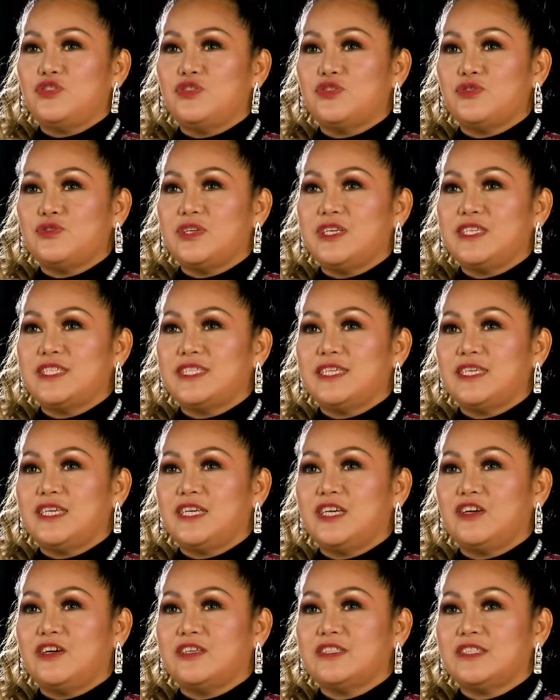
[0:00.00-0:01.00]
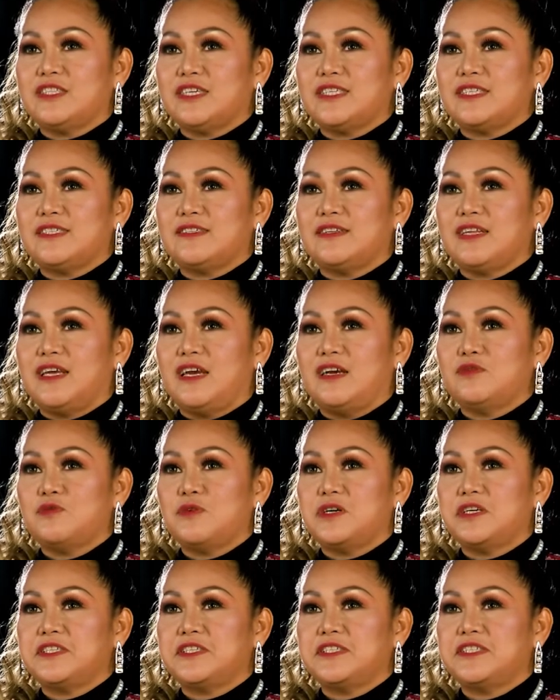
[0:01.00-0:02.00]
during singing contest when I
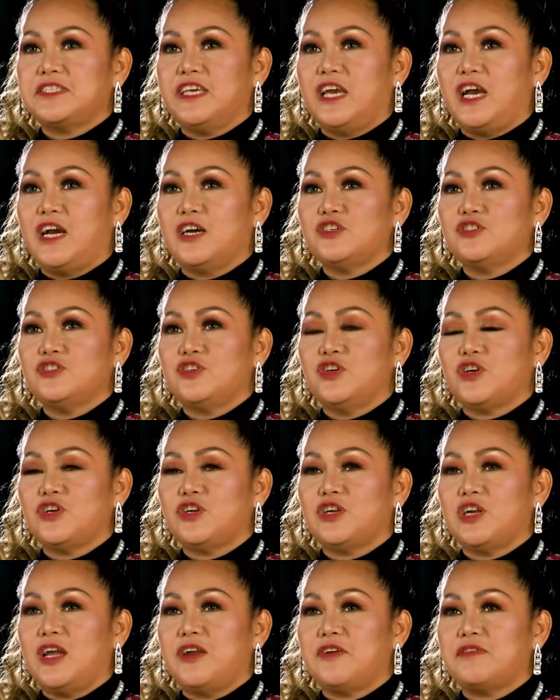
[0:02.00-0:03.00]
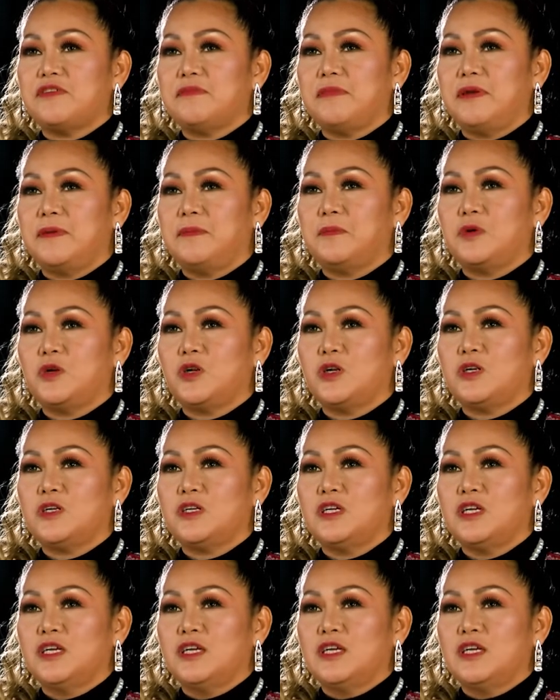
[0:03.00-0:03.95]
was younger, I remember